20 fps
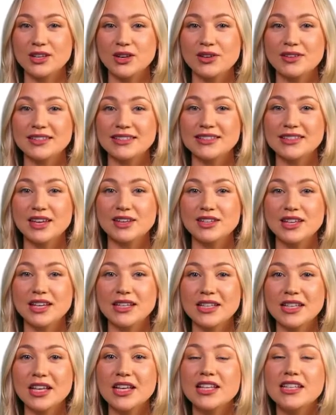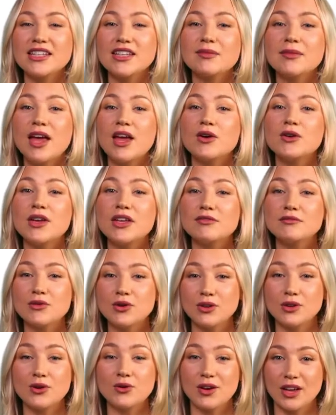on the subject to better
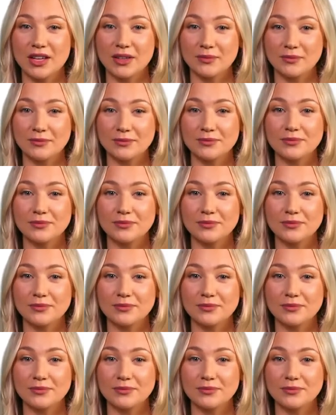inform the reader.